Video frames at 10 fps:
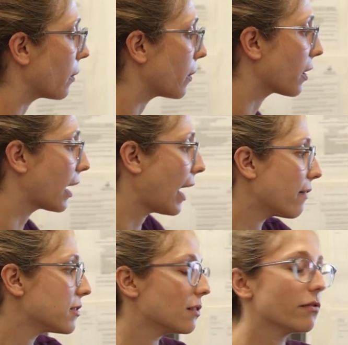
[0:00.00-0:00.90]
that we were going to
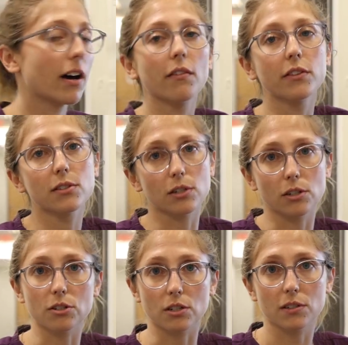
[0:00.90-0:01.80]
have to involve the
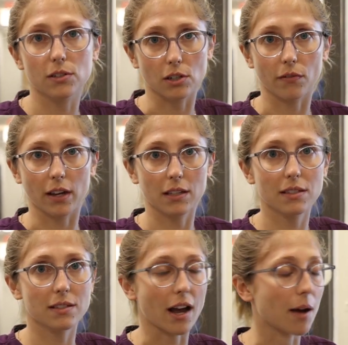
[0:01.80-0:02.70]
surgery
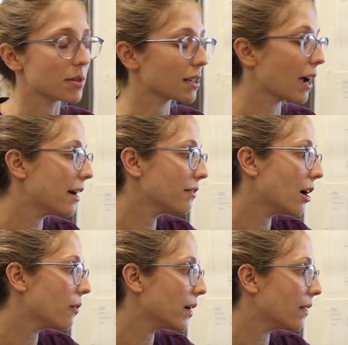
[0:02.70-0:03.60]
service to kind of
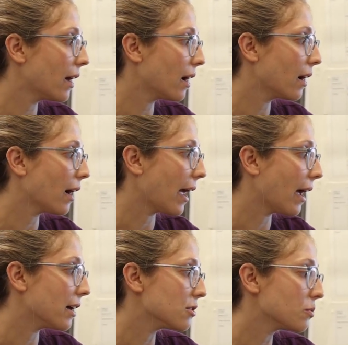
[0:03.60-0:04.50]
go in there
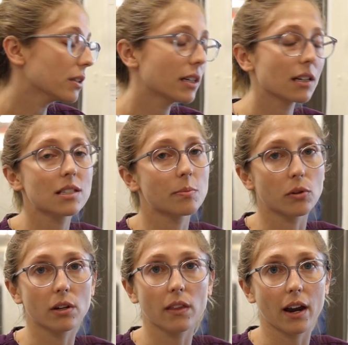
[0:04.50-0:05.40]
and really
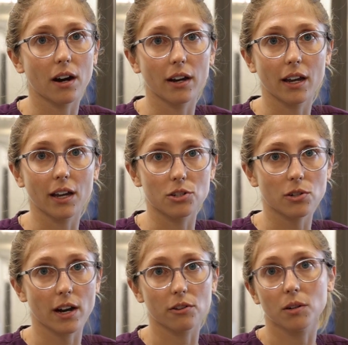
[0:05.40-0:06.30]
explore the area and
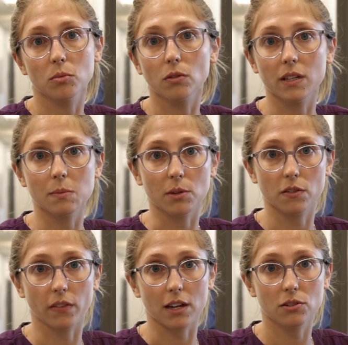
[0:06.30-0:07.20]
try to remove as
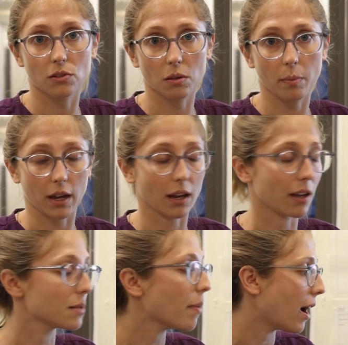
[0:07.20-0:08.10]
much of that toothpick
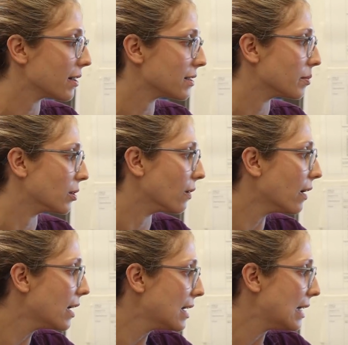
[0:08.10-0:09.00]
as
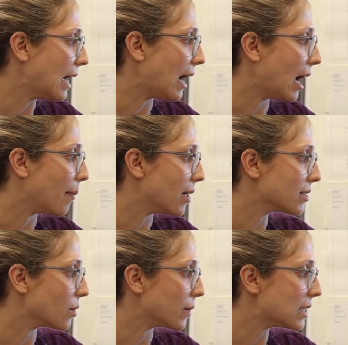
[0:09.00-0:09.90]
possible.
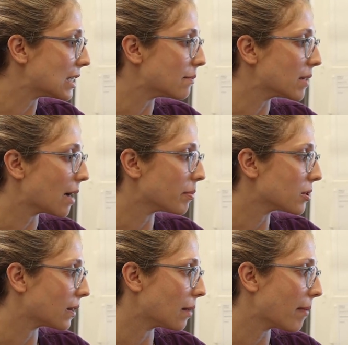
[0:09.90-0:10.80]
And so we teamed up
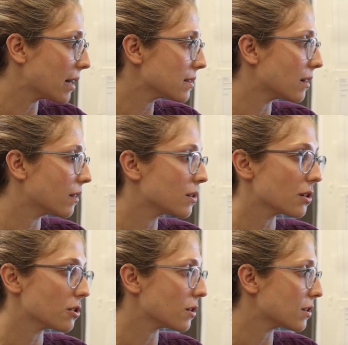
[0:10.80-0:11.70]
between the medicine and the
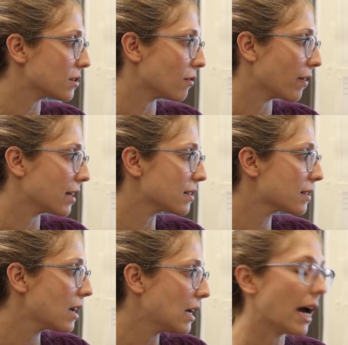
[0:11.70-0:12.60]
surgery
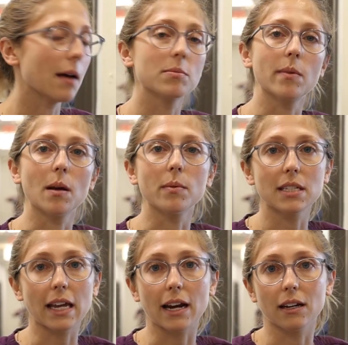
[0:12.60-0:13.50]
service to be able
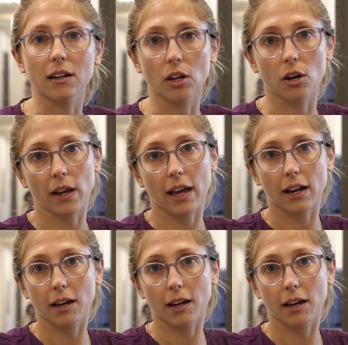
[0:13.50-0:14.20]
to get in and go get